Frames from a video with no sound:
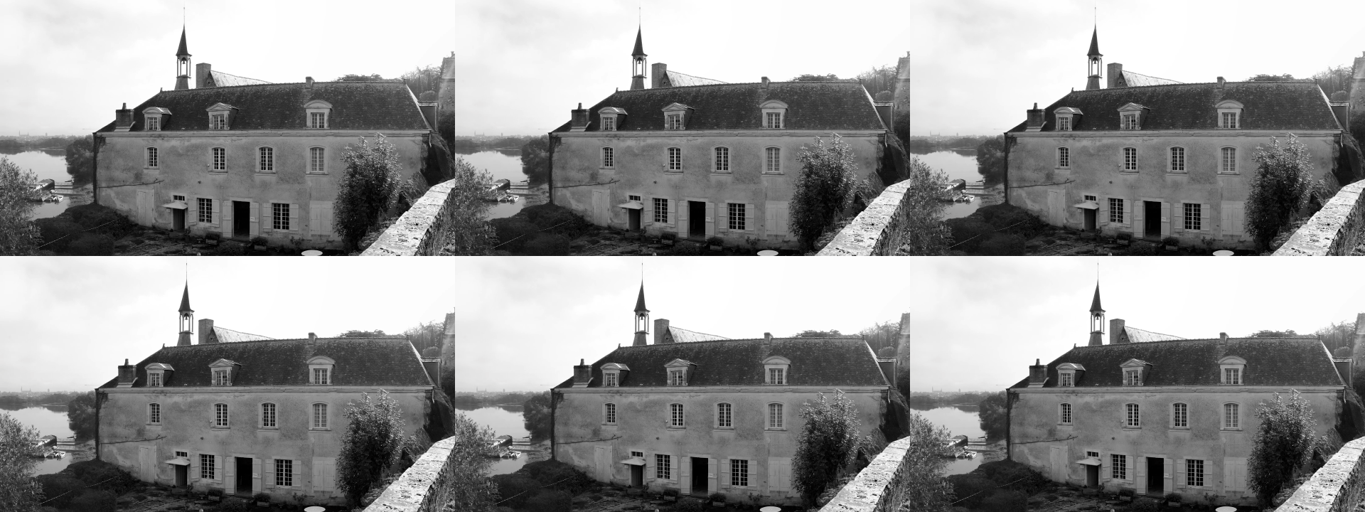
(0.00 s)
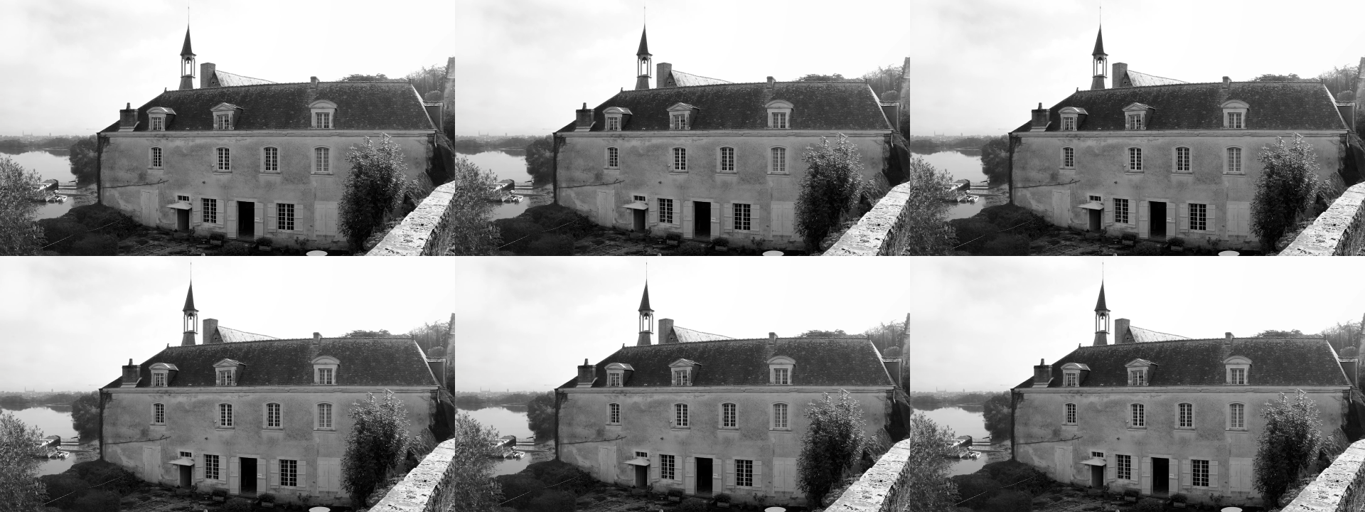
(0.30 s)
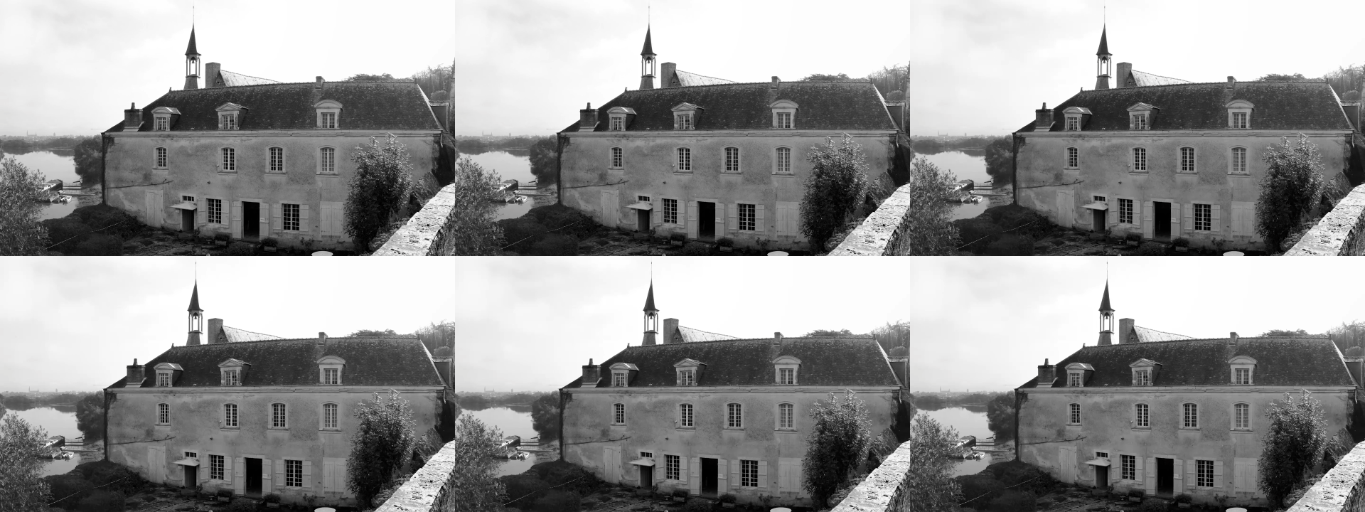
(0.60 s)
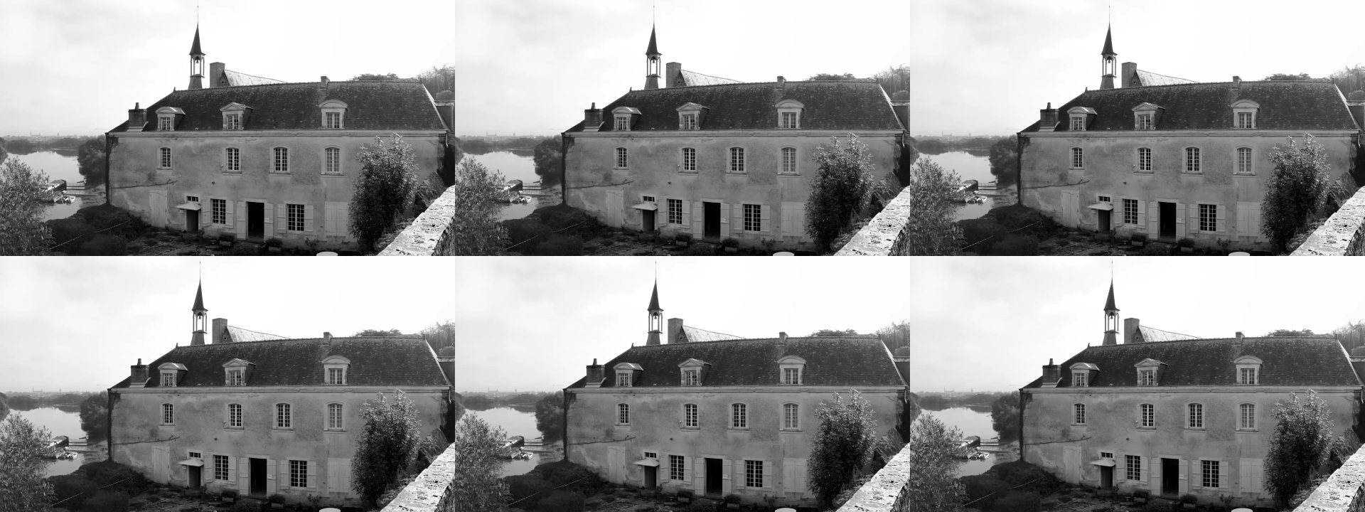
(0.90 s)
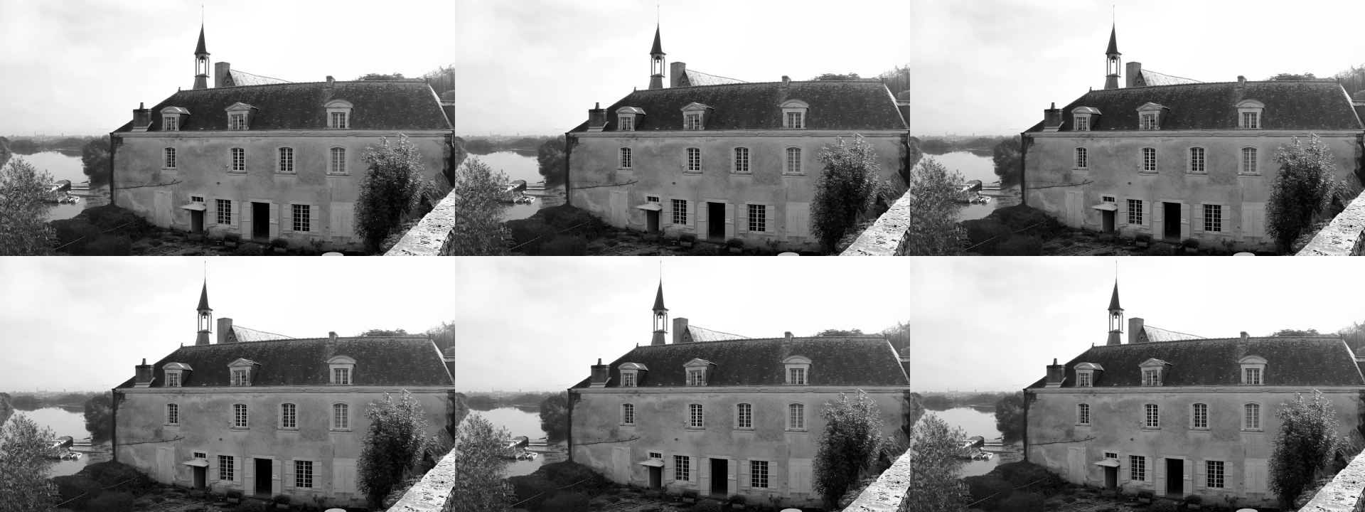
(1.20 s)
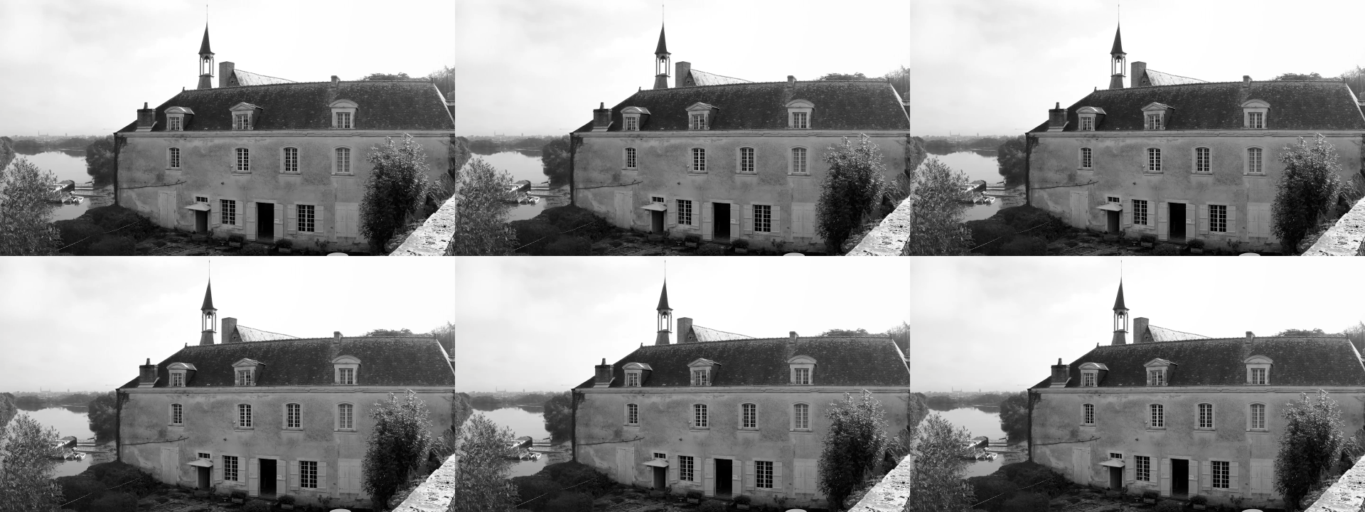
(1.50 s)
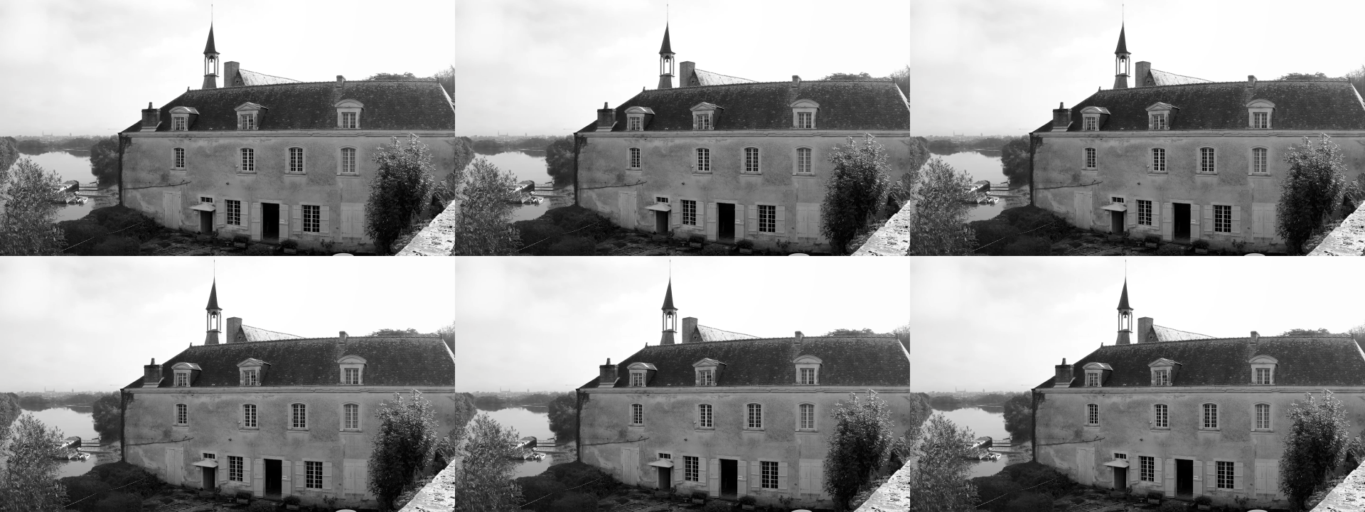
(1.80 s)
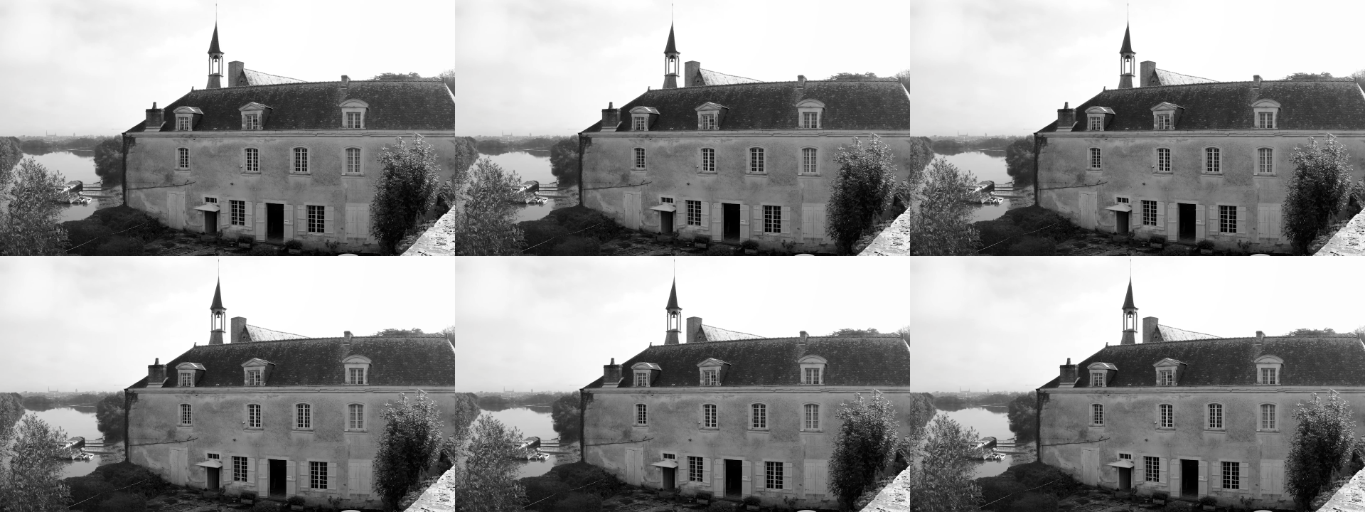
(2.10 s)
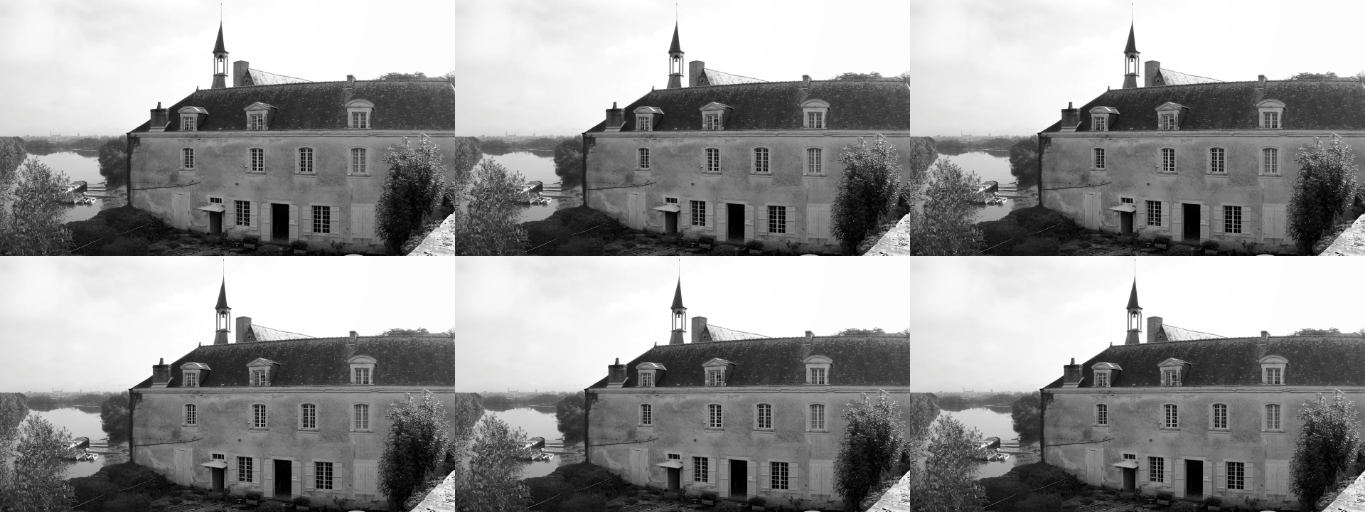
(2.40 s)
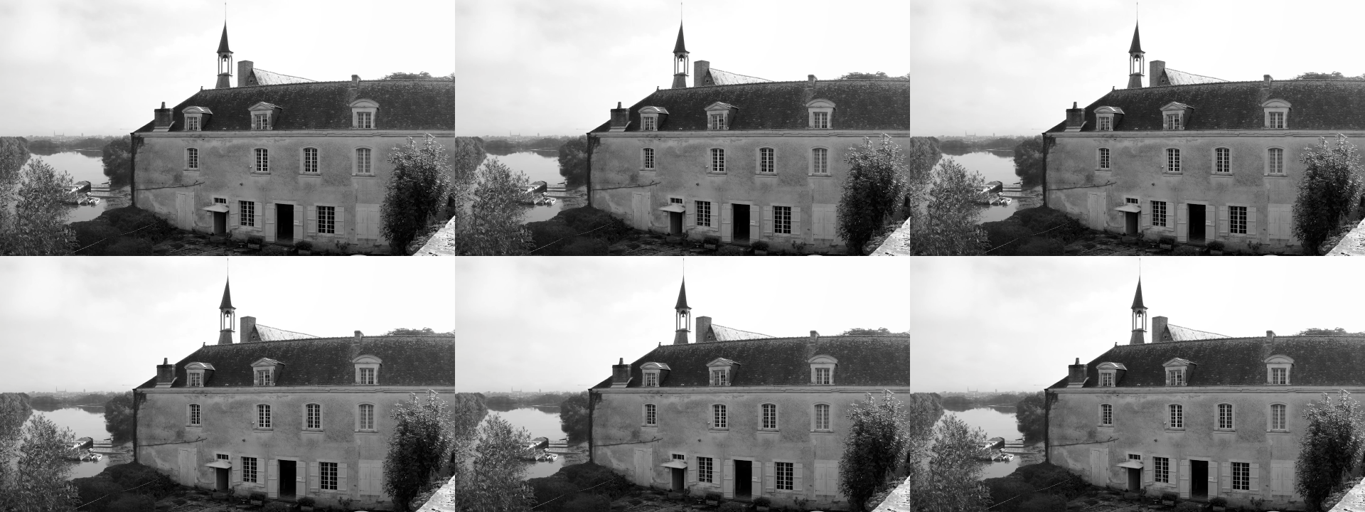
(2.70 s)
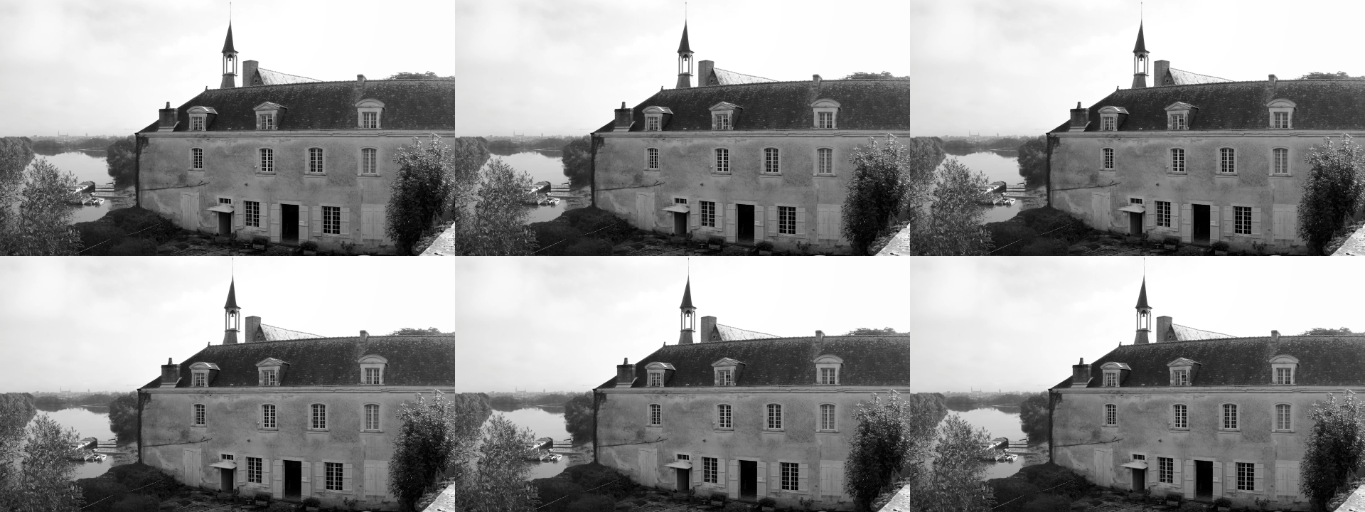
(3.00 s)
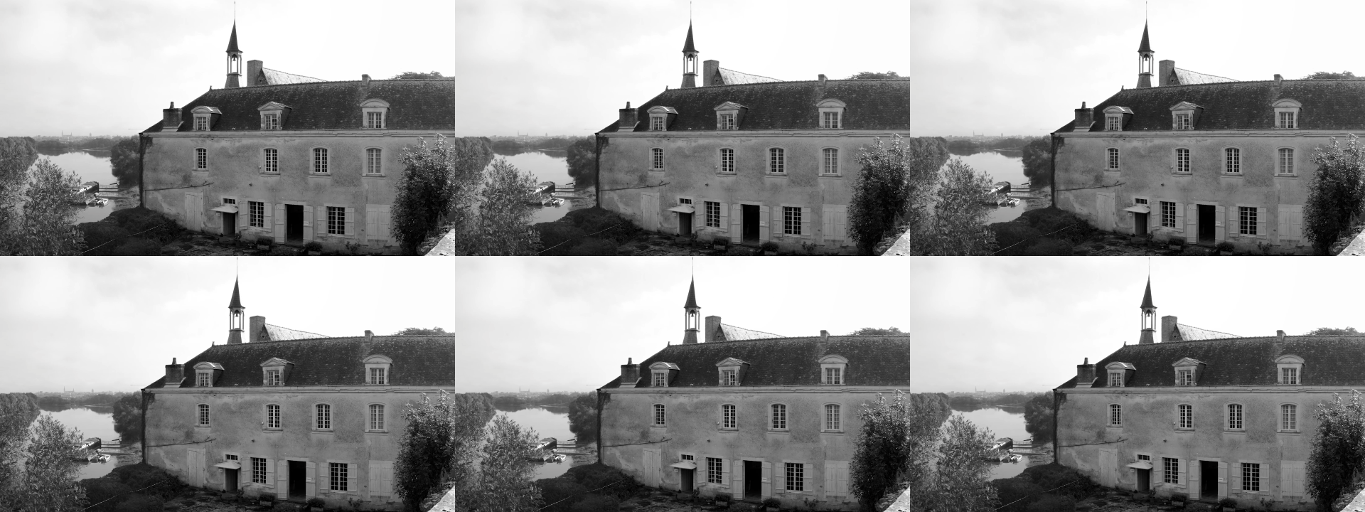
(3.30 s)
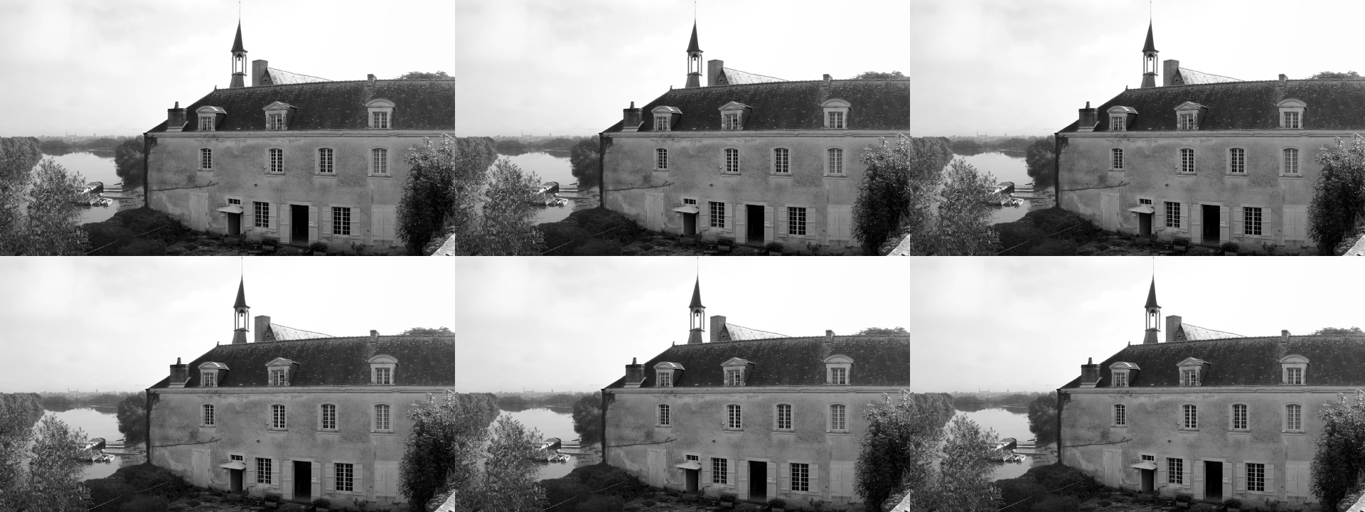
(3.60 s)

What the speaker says: Nobody's mouth can be seen.